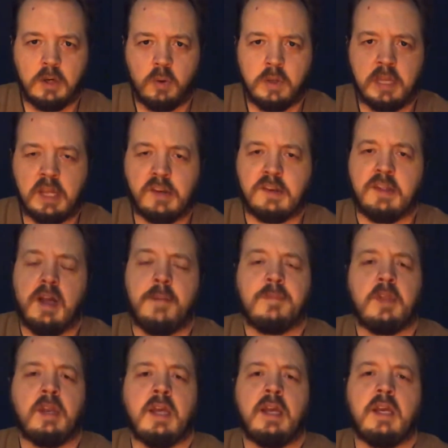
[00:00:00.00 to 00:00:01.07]
When they stopped
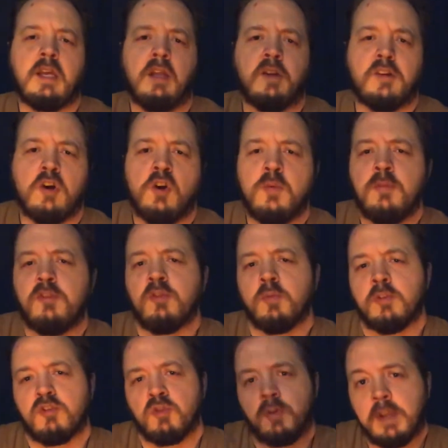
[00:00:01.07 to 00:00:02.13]
at Egil's home to
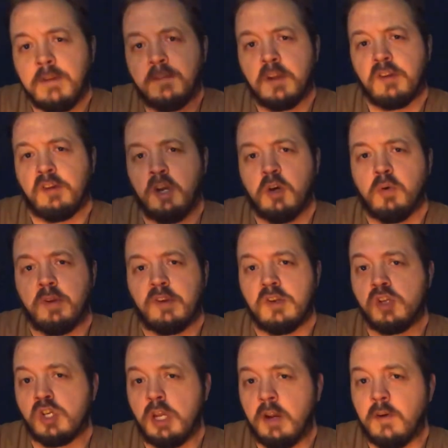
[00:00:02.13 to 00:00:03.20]
retrieve his goats
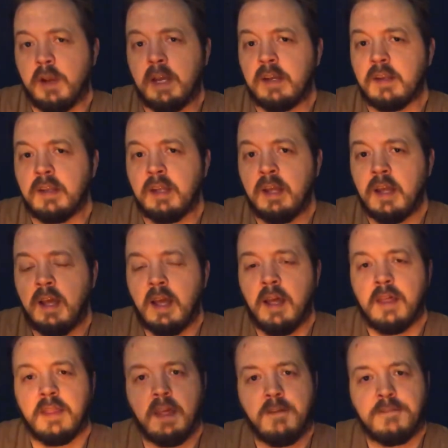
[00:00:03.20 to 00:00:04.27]
and chariot,
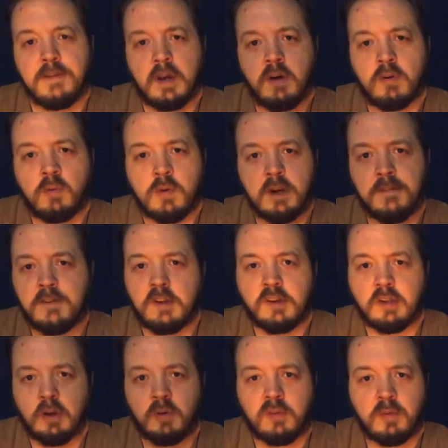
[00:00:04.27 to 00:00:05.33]
they found one of his
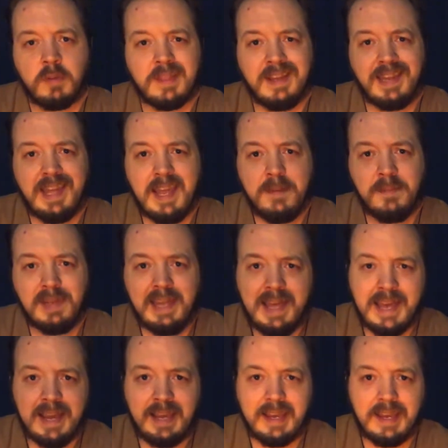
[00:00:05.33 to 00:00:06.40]
goats with a lame
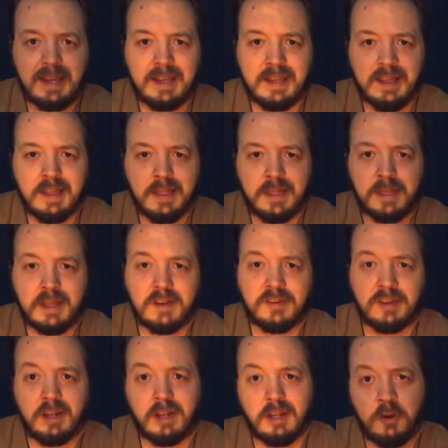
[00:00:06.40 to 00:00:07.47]
leg, thanks
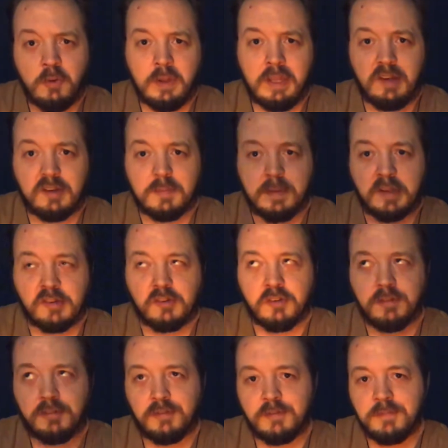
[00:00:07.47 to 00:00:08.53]
to Loki's
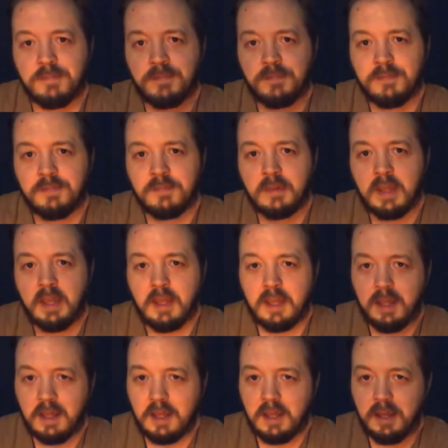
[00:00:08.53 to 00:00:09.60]
mischief.
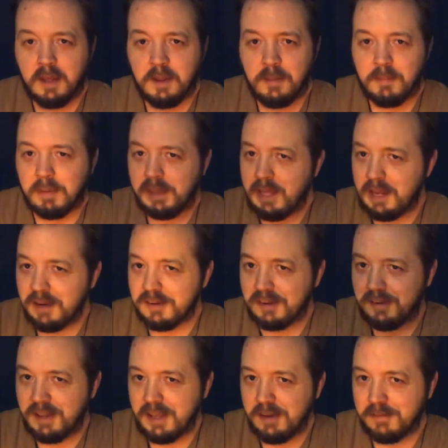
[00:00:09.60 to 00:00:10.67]
But that is a
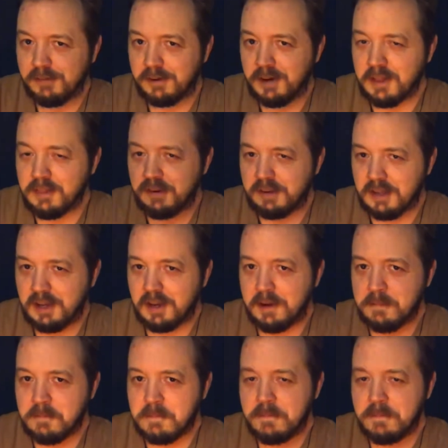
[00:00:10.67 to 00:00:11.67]
tale for another time.